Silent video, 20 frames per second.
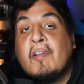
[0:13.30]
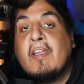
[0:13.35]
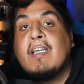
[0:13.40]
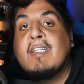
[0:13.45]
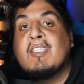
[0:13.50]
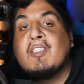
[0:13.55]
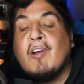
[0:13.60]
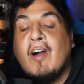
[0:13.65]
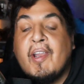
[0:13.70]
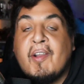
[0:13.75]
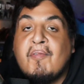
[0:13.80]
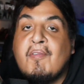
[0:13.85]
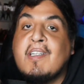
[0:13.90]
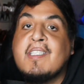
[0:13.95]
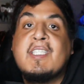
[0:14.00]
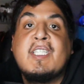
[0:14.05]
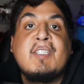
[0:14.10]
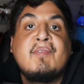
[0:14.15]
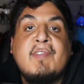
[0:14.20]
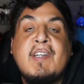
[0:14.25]
Okay, so I don't
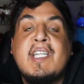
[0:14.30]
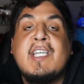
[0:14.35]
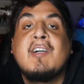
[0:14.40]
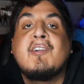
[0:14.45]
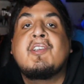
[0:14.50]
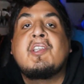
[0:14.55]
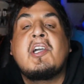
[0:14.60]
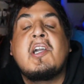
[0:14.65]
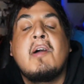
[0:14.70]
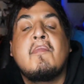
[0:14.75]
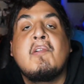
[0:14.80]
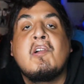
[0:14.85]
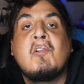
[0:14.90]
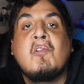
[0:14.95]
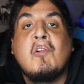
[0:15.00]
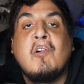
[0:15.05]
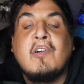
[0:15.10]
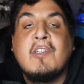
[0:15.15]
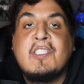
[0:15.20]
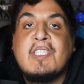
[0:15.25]
want this video to come
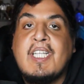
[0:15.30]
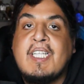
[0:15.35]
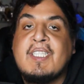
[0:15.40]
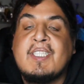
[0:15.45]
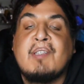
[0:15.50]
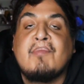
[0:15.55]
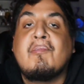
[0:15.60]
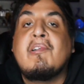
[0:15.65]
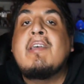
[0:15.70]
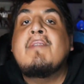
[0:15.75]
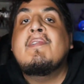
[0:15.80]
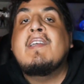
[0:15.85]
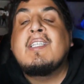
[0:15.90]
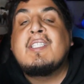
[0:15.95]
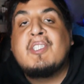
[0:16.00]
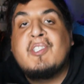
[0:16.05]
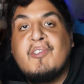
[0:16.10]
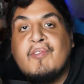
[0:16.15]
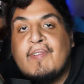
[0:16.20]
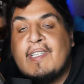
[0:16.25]
across as the
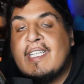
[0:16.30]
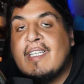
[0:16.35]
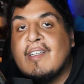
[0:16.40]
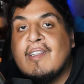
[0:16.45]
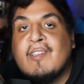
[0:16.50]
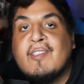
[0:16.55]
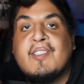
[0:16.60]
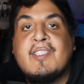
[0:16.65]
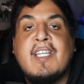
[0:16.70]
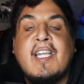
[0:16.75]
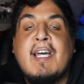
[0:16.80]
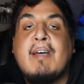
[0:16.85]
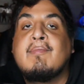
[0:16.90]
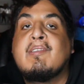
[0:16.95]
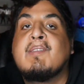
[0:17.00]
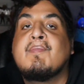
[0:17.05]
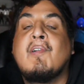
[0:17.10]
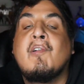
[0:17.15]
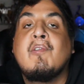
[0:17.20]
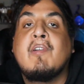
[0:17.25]
previous two videos that
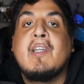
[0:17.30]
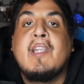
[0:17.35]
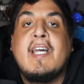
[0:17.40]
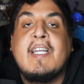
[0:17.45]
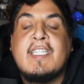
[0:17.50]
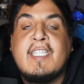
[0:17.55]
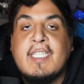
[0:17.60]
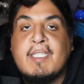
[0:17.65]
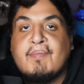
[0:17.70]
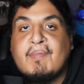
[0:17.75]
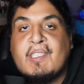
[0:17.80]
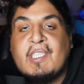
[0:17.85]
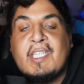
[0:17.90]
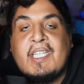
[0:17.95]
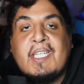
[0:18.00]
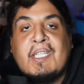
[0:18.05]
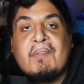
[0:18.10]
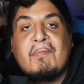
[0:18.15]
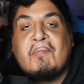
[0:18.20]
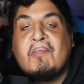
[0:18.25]
I've spoken at this
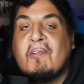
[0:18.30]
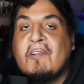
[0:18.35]
particular